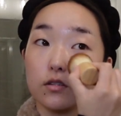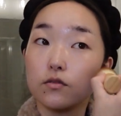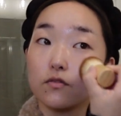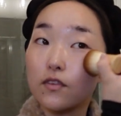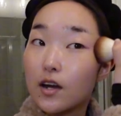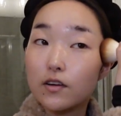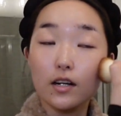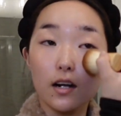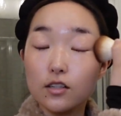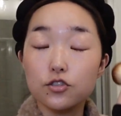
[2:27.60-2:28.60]
very
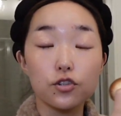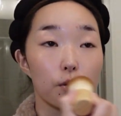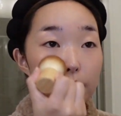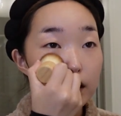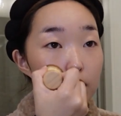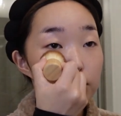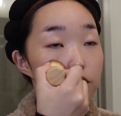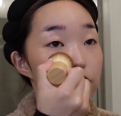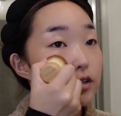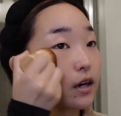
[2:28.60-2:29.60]
natural makeup
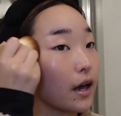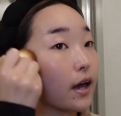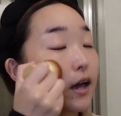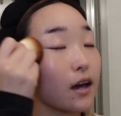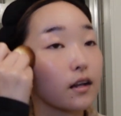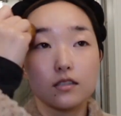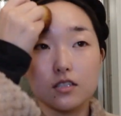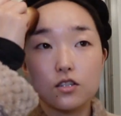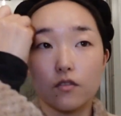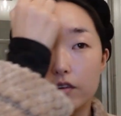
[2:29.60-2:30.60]
look and
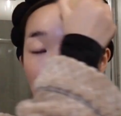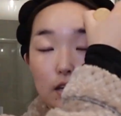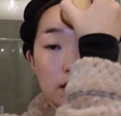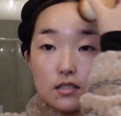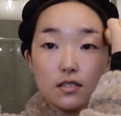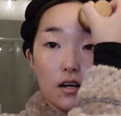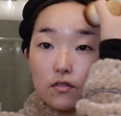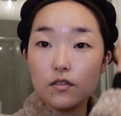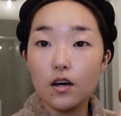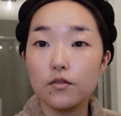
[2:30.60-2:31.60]
discovering the
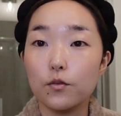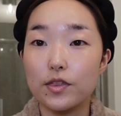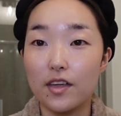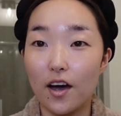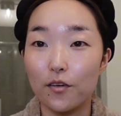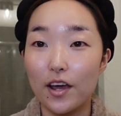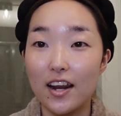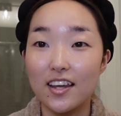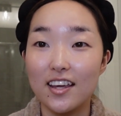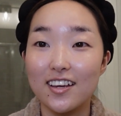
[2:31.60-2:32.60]
self-love without
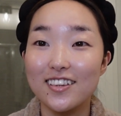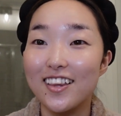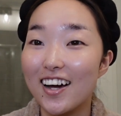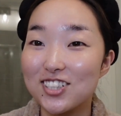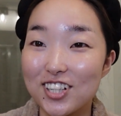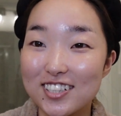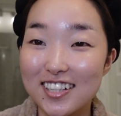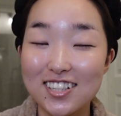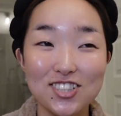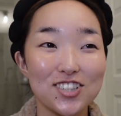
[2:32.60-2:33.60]
any lash
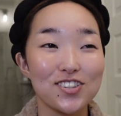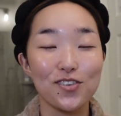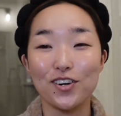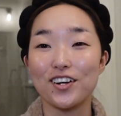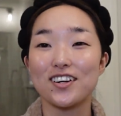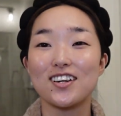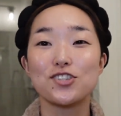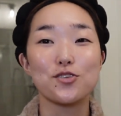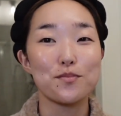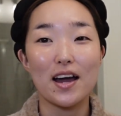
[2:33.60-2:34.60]
extension or
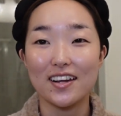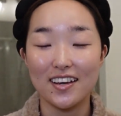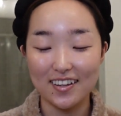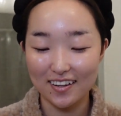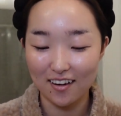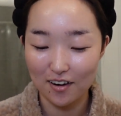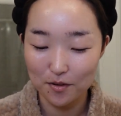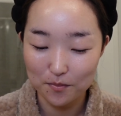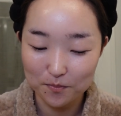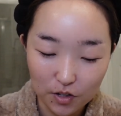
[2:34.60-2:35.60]
dramatic
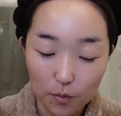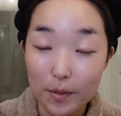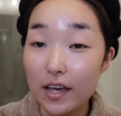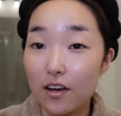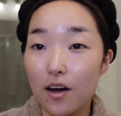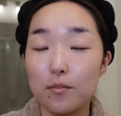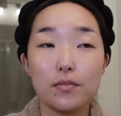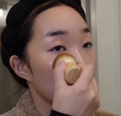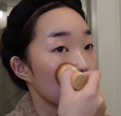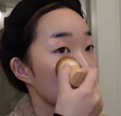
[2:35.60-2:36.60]
makeup.
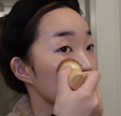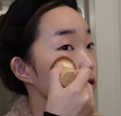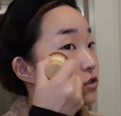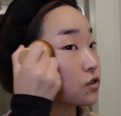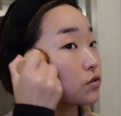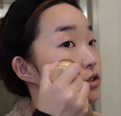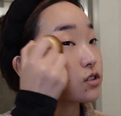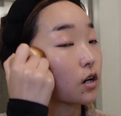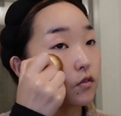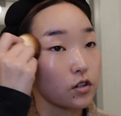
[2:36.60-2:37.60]
I wanted to
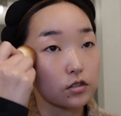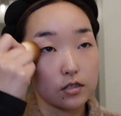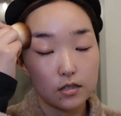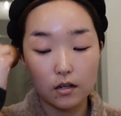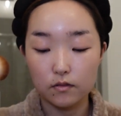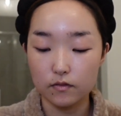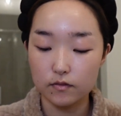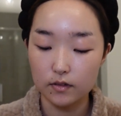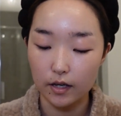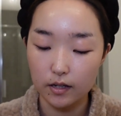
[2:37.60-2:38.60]
discover the
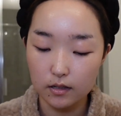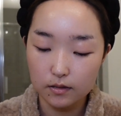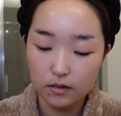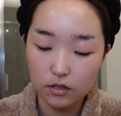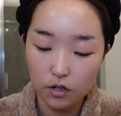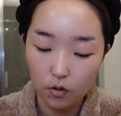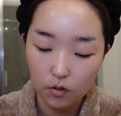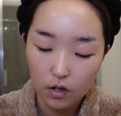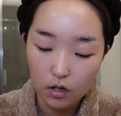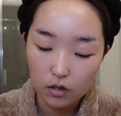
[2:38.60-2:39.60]
self
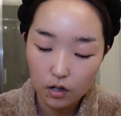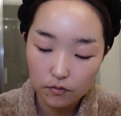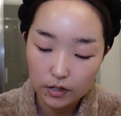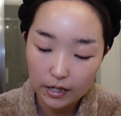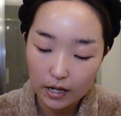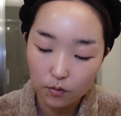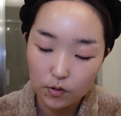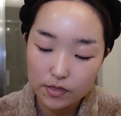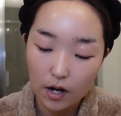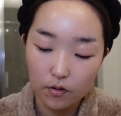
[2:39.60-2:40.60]
love again
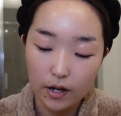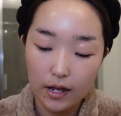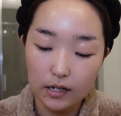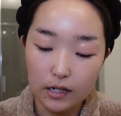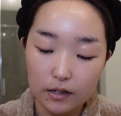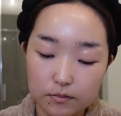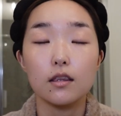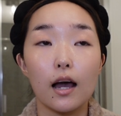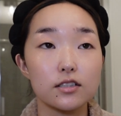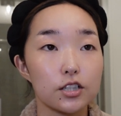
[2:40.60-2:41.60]
without any
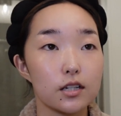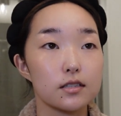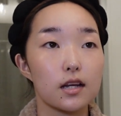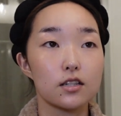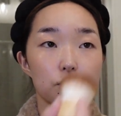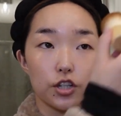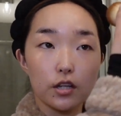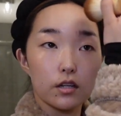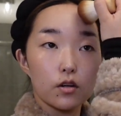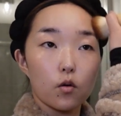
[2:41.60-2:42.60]
lash
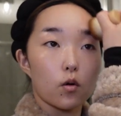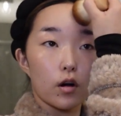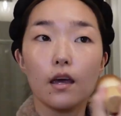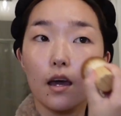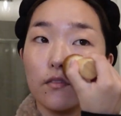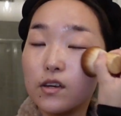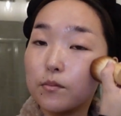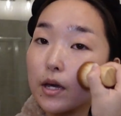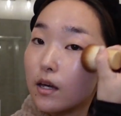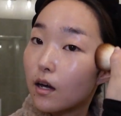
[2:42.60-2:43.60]
extension or heavy
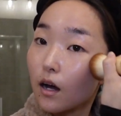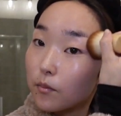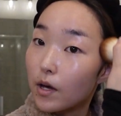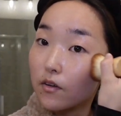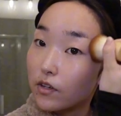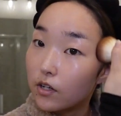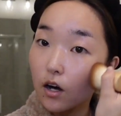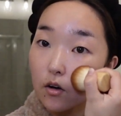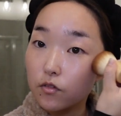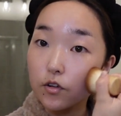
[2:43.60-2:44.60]
makeup, heavy
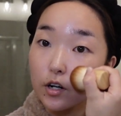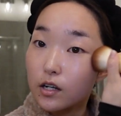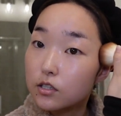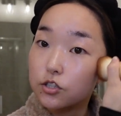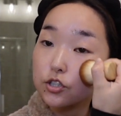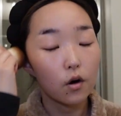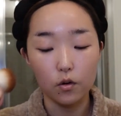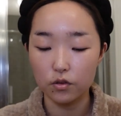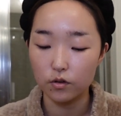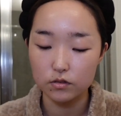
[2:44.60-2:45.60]
coverage,
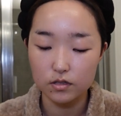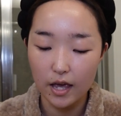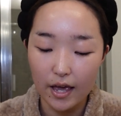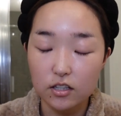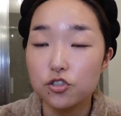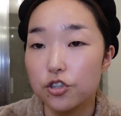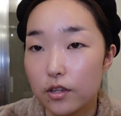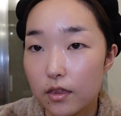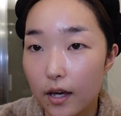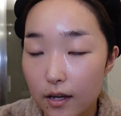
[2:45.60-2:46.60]
all those extra
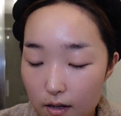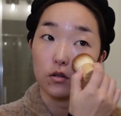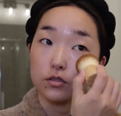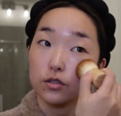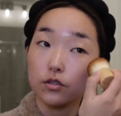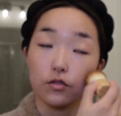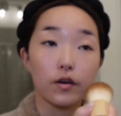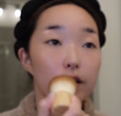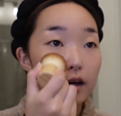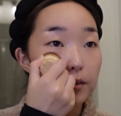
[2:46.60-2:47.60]
things. Also,
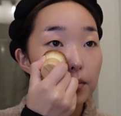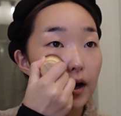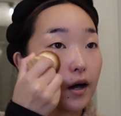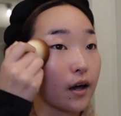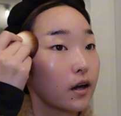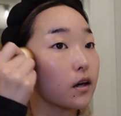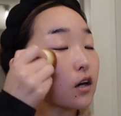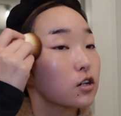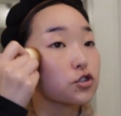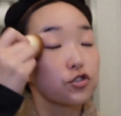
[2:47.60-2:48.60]
growing up I
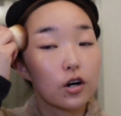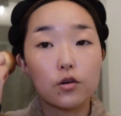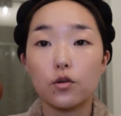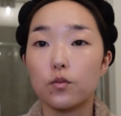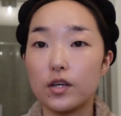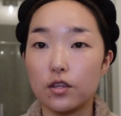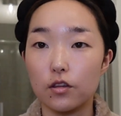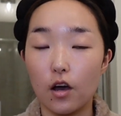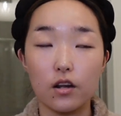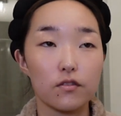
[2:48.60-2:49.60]
struggle with a
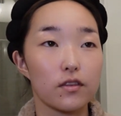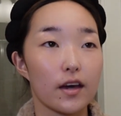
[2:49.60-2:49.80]
lot of